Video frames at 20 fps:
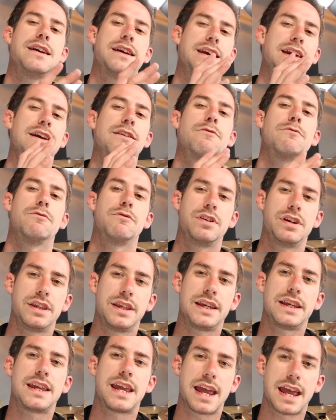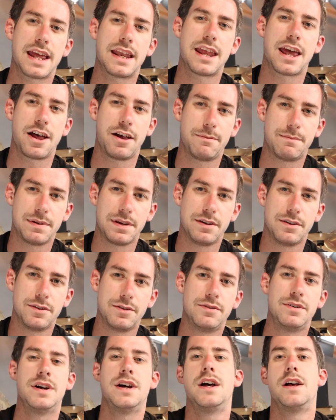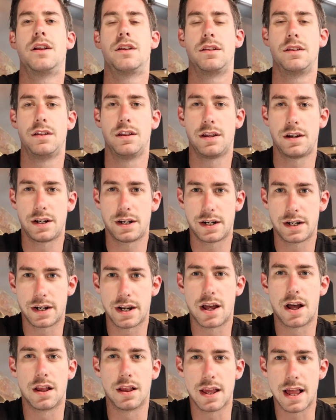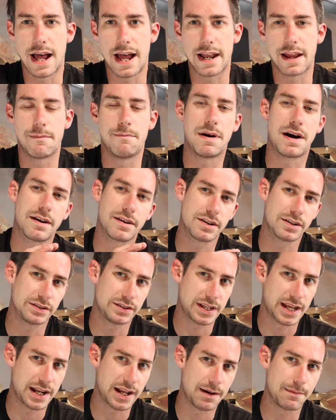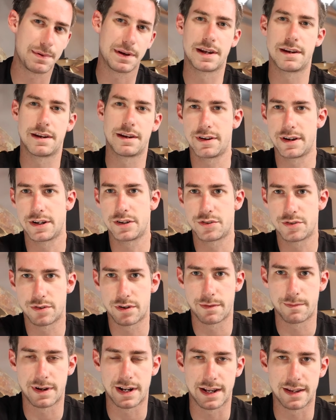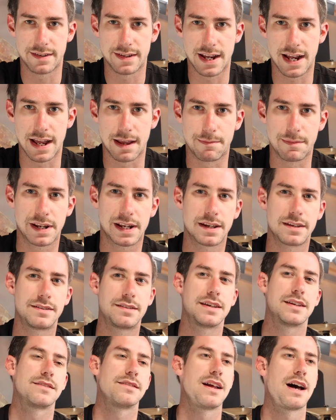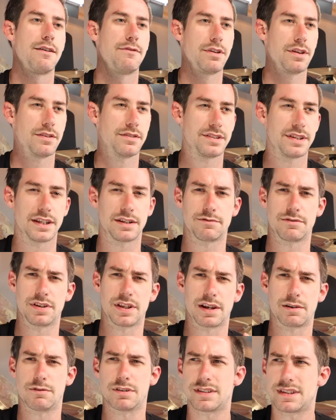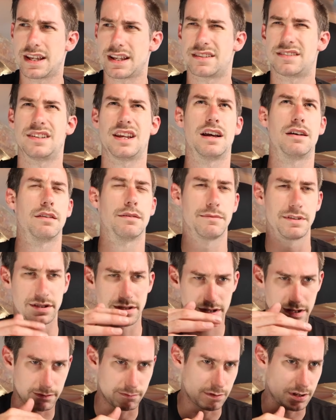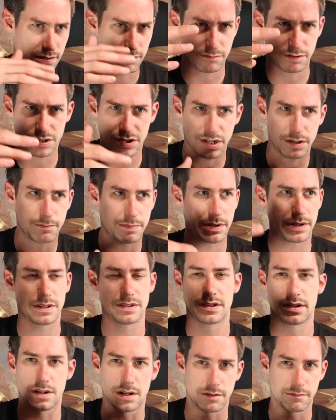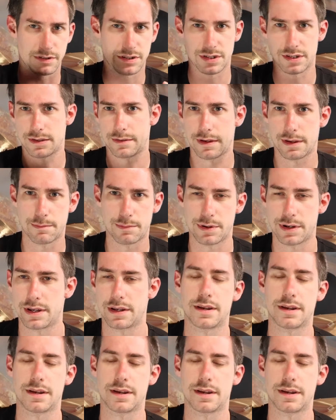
It really can help you learn a lot about your setup in a very short amount of time, because it's not one of those things where you're like, what's that sound? Let me see which input is it on, which is input.